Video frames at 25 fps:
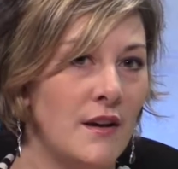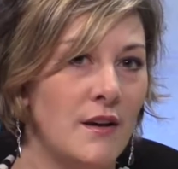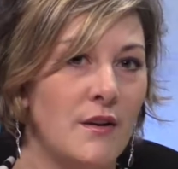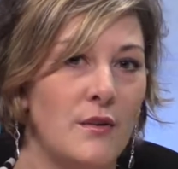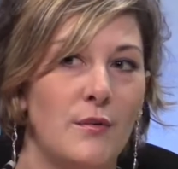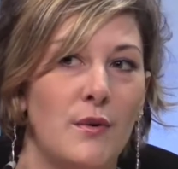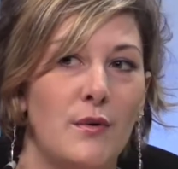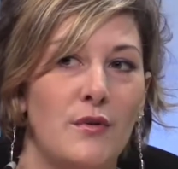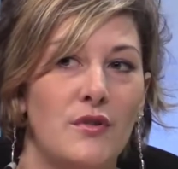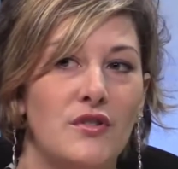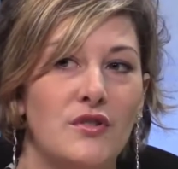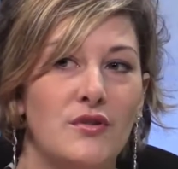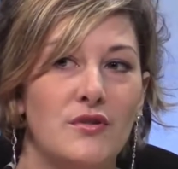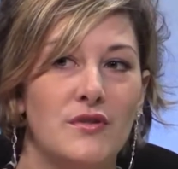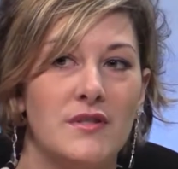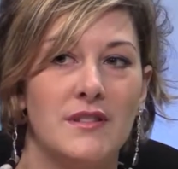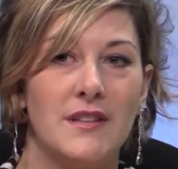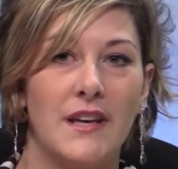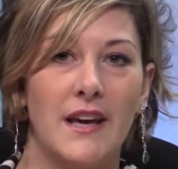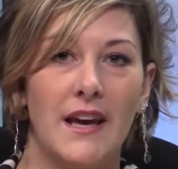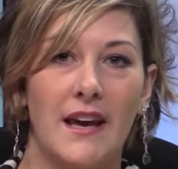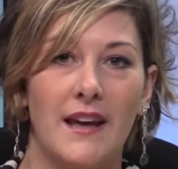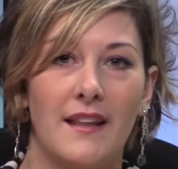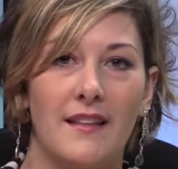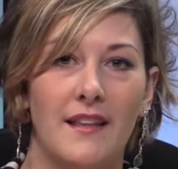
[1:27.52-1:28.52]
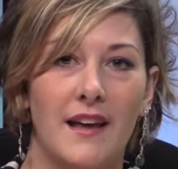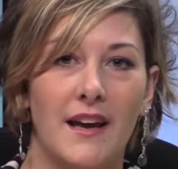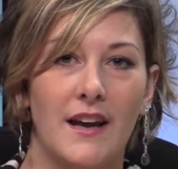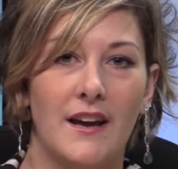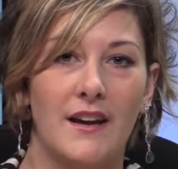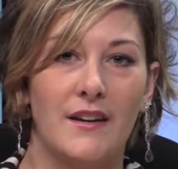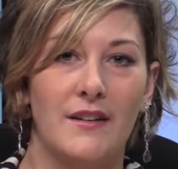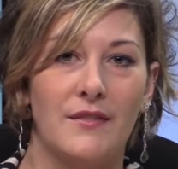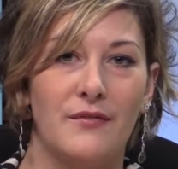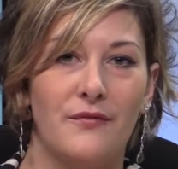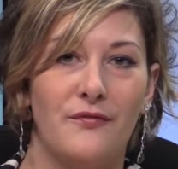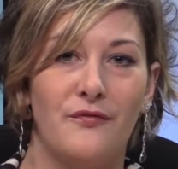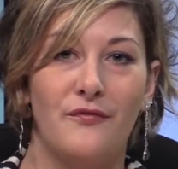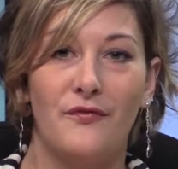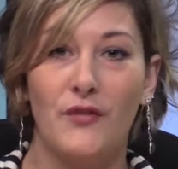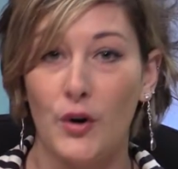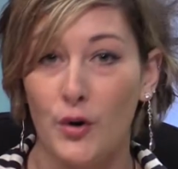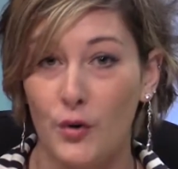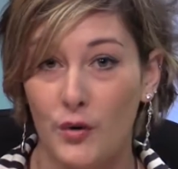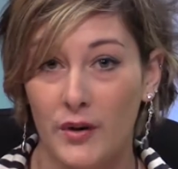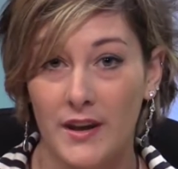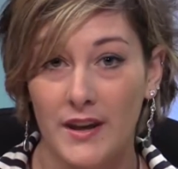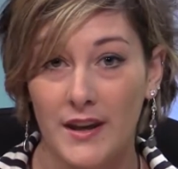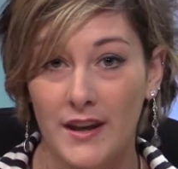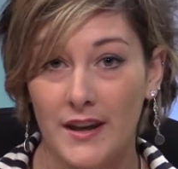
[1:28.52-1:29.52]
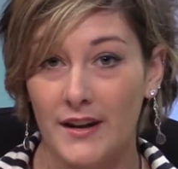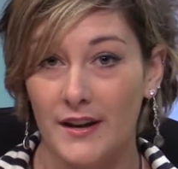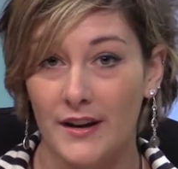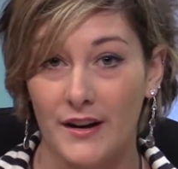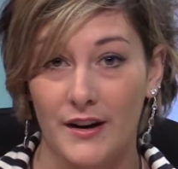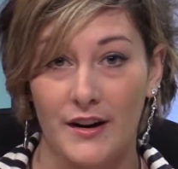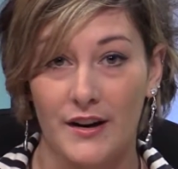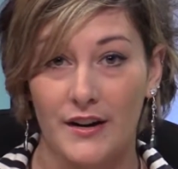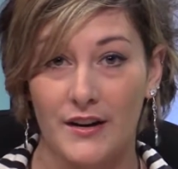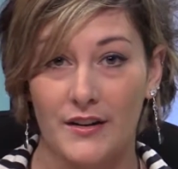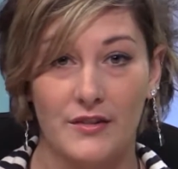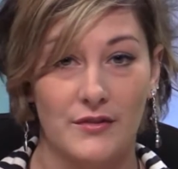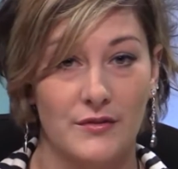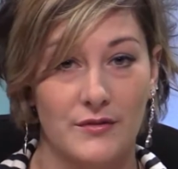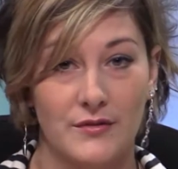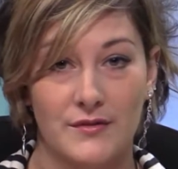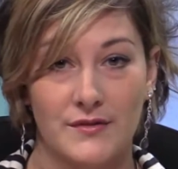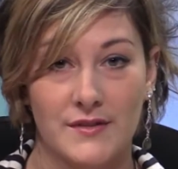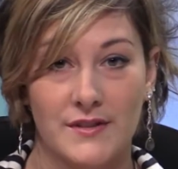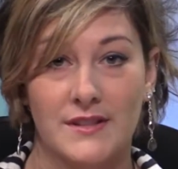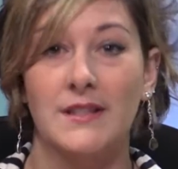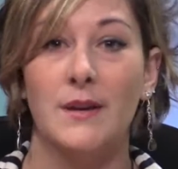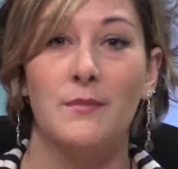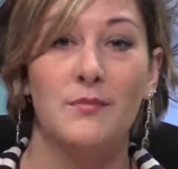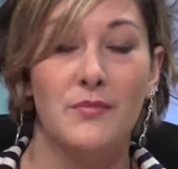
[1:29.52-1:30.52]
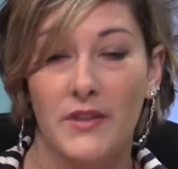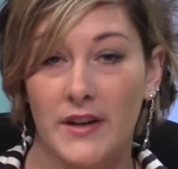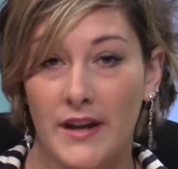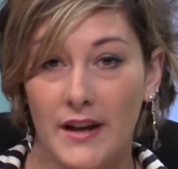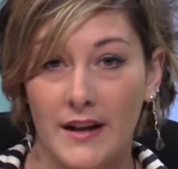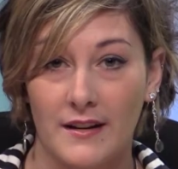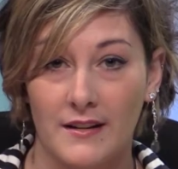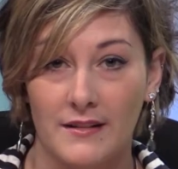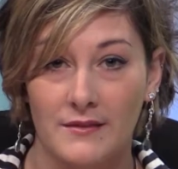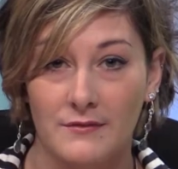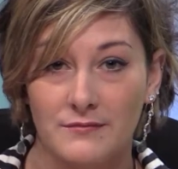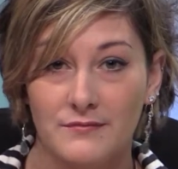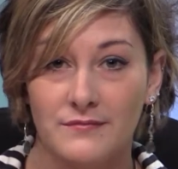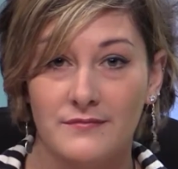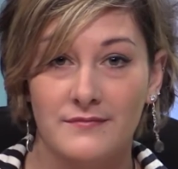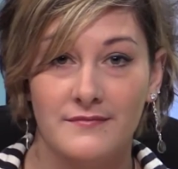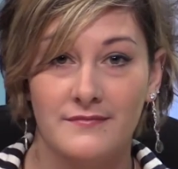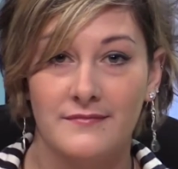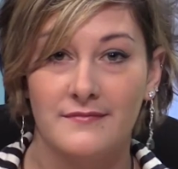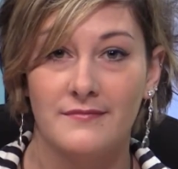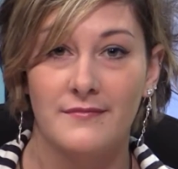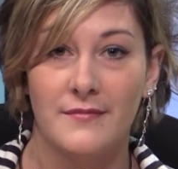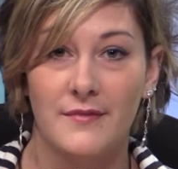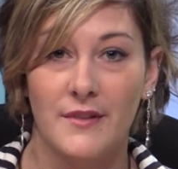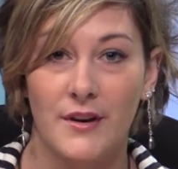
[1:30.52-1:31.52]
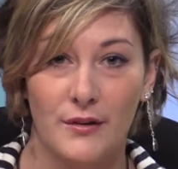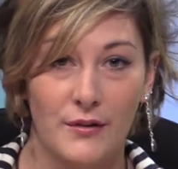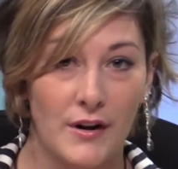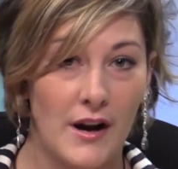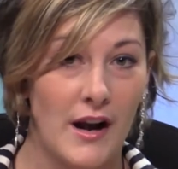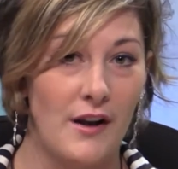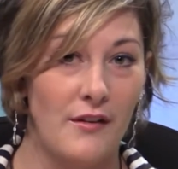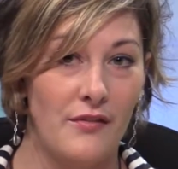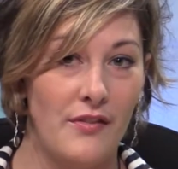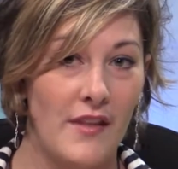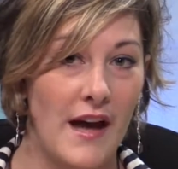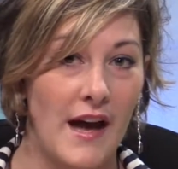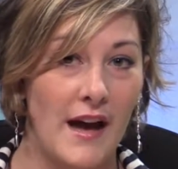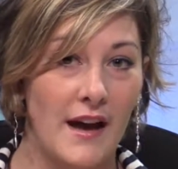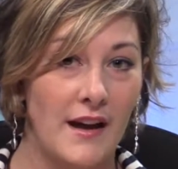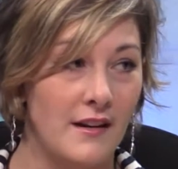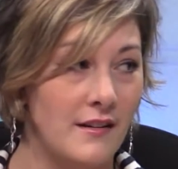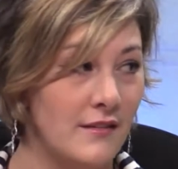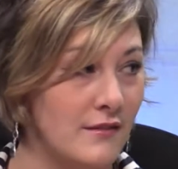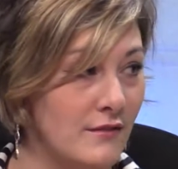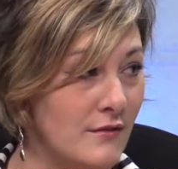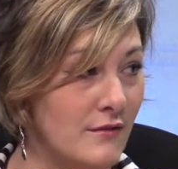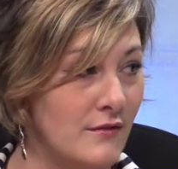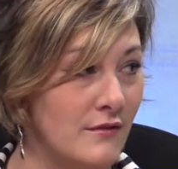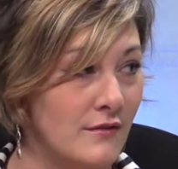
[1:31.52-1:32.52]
what would you say, like folky or something around that?